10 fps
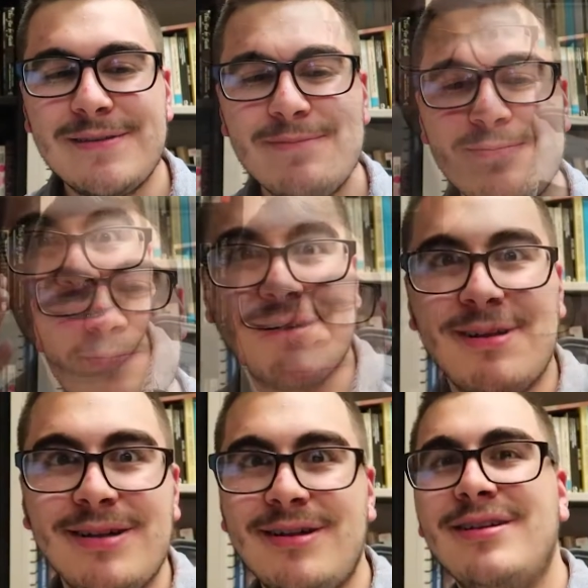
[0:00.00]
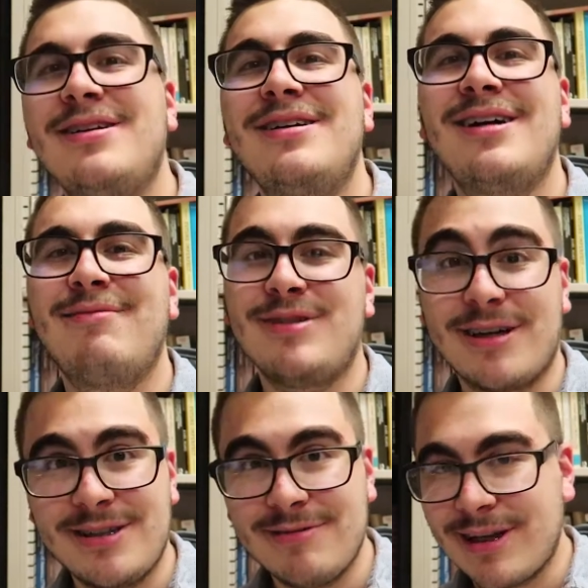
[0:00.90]
First time I literally am
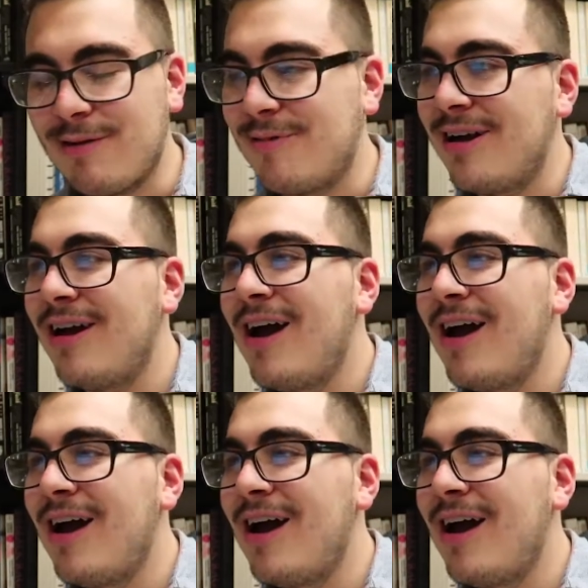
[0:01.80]
talking to a camera.